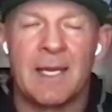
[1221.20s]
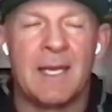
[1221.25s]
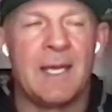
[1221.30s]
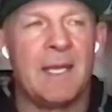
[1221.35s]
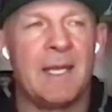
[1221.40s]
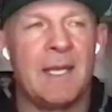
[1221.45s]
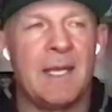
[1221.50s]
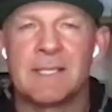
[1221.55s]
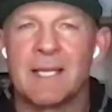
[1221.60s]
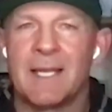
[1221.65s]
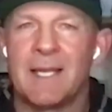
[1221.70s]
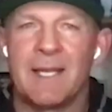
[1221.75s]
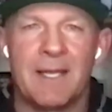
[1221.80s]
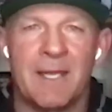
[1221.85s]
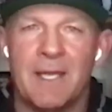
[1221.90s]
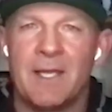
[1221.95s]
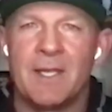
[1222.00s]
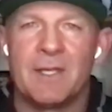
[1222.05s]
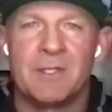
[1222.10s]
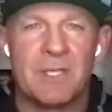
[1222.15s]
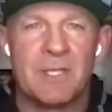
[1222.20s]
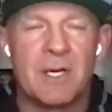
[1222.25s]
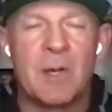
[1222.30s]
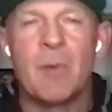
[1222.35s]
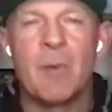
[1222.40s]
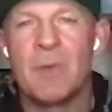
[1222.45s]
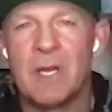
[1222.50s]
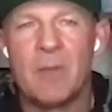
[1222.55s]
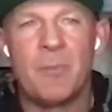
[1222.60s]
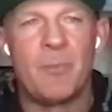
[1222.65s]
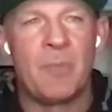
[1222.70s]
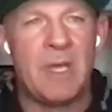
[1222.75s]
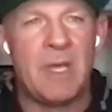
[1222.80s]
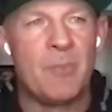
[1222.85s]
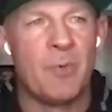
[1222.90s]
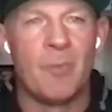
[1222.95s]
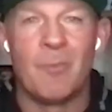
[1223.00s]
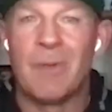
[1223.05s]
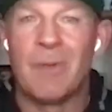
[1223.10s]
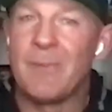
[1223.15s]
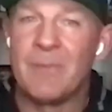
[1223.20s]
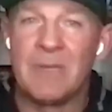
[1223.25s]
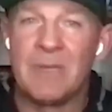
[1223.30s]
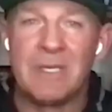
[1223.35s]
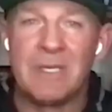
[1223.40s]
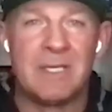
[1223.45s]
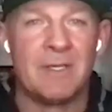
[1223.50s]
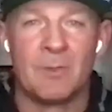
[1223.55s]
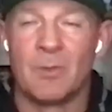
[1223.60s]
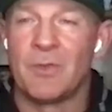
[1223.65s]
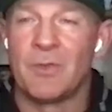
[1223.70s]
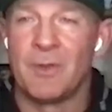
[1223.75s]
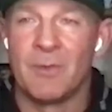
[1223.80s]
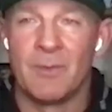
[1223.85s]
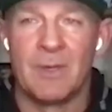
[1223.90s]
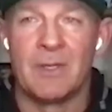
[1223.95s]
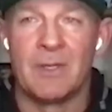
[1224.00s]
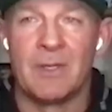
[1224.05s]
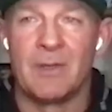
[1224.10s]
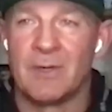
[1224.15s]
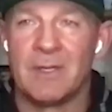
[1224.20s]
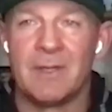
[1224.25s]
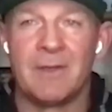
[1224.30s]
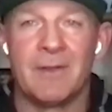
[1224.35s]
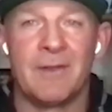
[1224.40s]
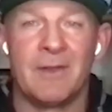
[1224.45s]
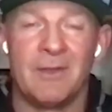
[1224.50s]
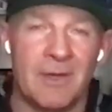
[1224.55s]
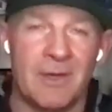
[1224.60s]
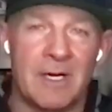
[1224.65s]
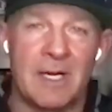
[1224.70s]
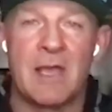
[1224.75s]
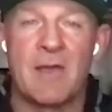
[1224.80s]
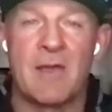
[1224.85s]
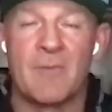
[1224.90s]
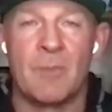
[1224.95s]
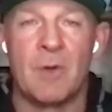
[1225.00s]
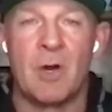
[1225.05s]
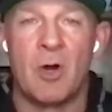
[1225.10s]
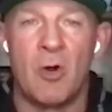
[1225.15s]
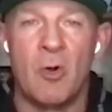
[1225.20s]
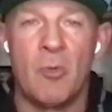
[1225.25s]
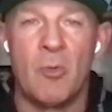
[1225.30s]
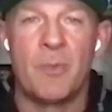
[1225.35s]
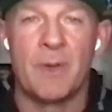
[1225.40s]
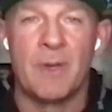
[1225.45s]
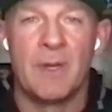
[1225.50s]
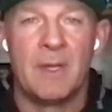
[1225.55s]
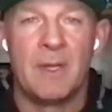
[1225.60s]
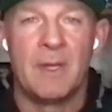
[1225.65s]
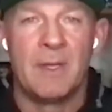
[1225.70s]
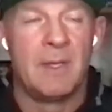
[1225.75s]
And he's like, do you know how many people might be dealing with what you're doing, and you're going to give them hope?